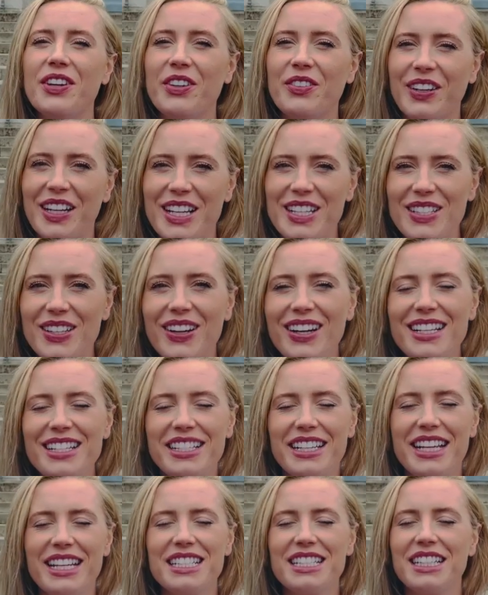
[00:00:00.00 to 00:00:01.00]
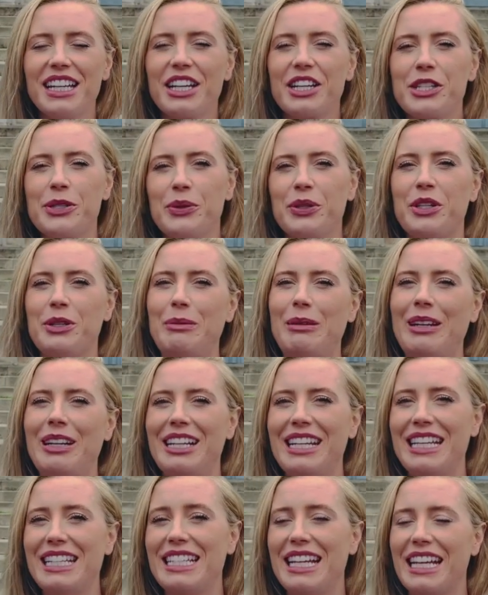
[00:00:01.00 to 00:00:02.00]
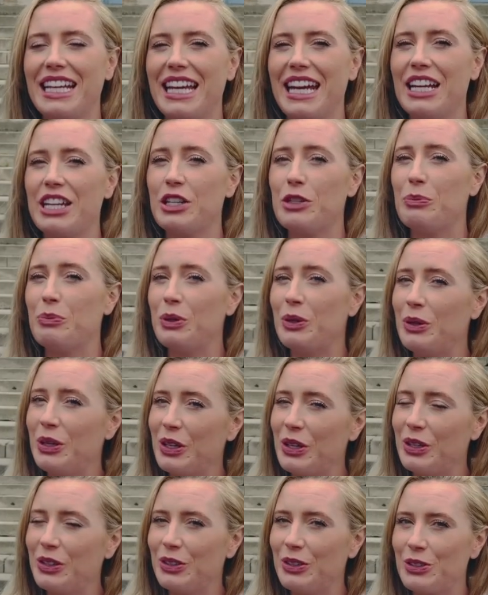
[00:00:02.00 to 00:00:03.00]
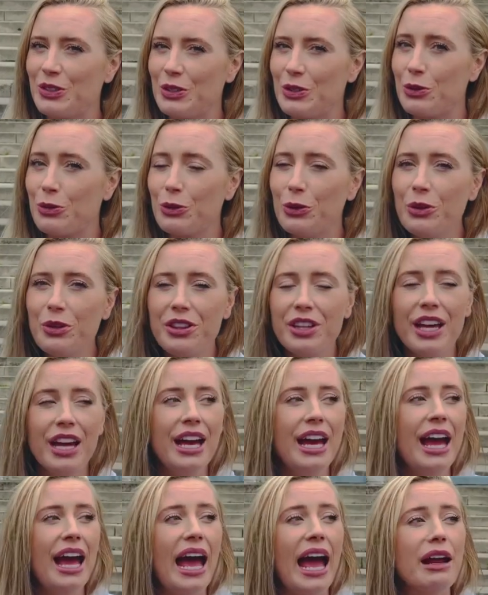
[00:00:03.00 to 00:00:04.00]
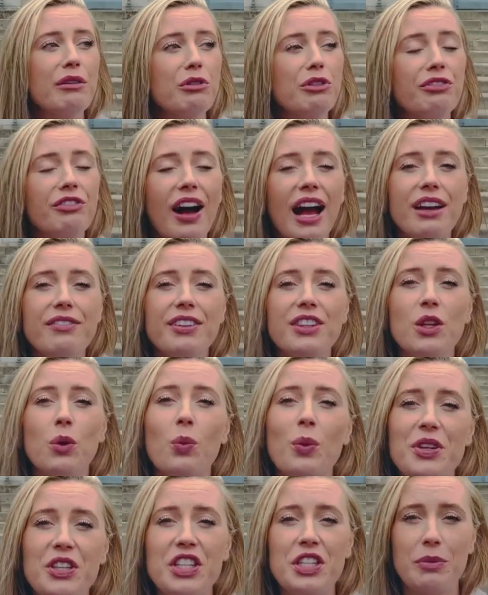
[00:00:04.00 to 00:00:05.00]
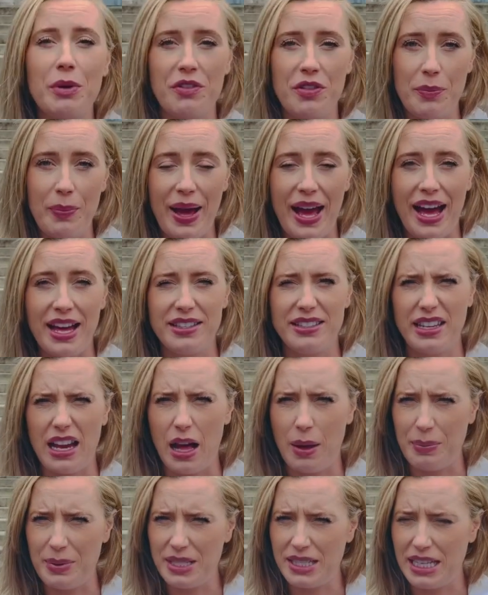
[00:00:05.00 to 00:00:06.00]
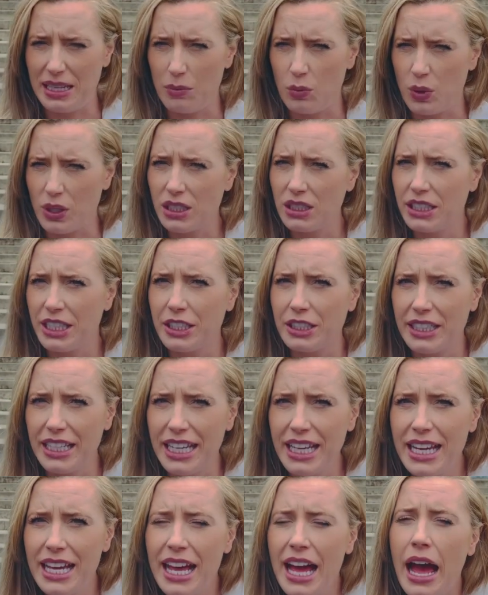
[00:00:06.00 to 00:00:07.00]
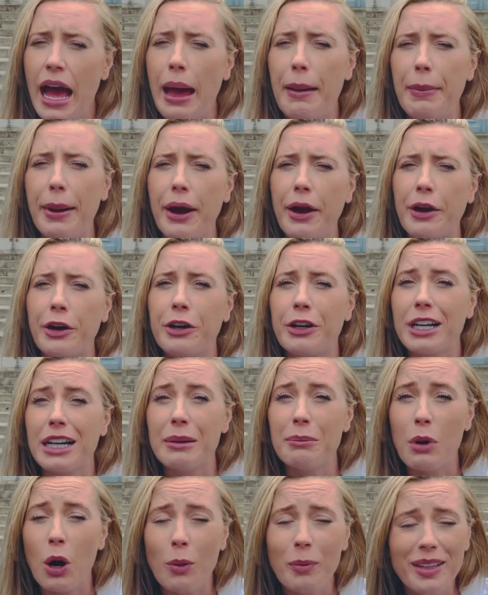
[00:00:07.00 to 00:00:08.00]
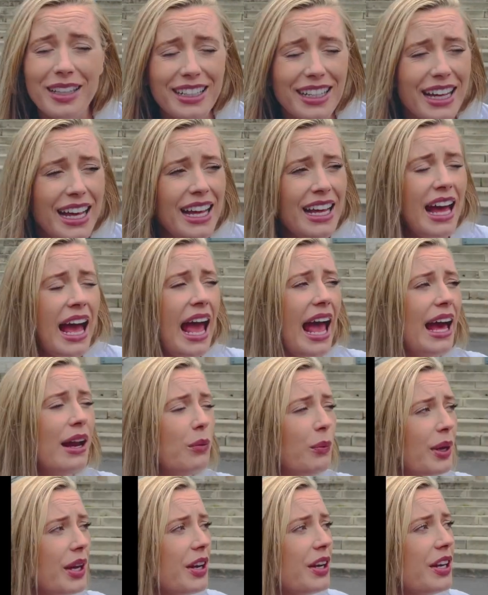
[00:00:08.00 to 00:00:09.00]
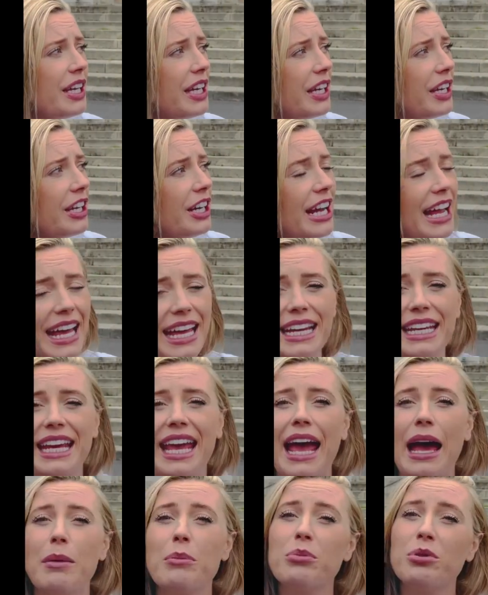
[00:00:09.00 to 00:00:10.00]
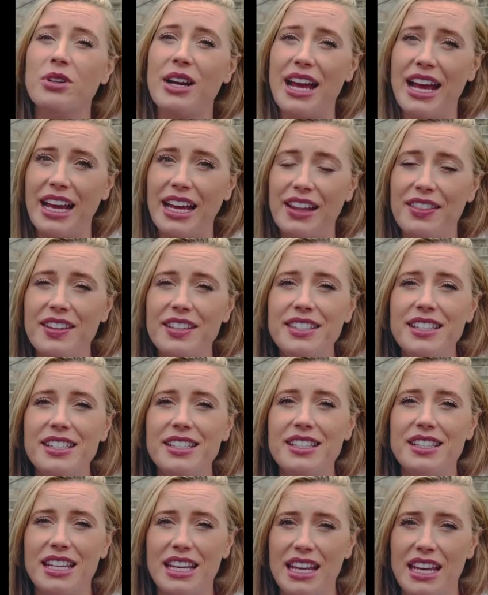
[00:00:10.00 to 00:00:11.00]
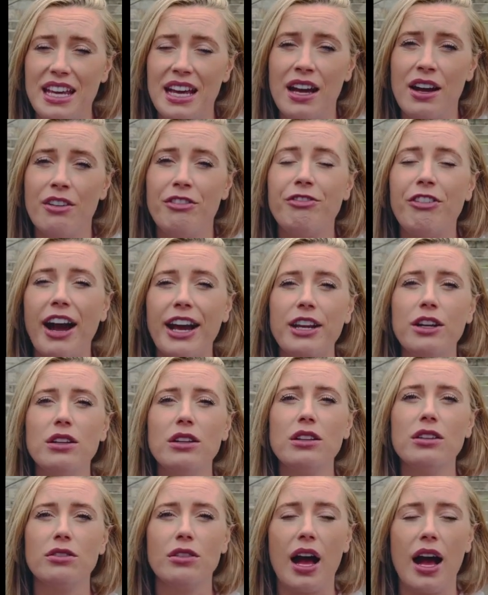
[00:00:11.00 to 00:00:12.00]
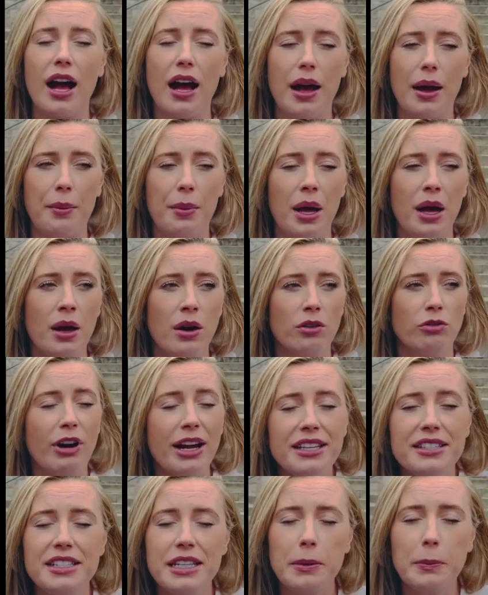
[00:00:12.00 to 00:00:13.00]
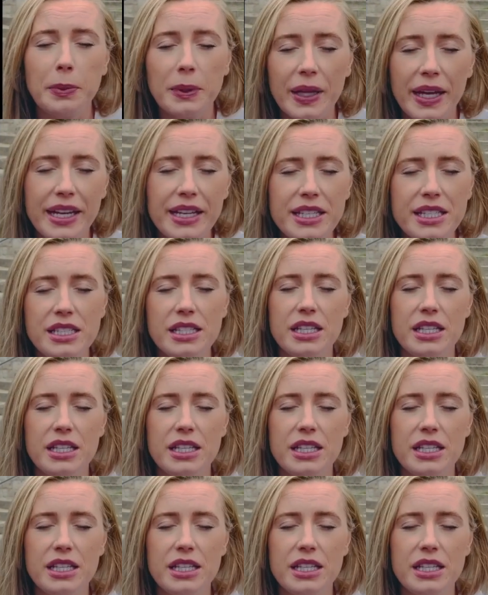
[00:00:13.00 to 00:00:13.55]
Renaissance, an intellectual community dedicated to beauty, goodness, and truth, and reviving the wisdom of the past to help us think more clearly about our current moment. And we are here in Cambrai. This is the final resting place.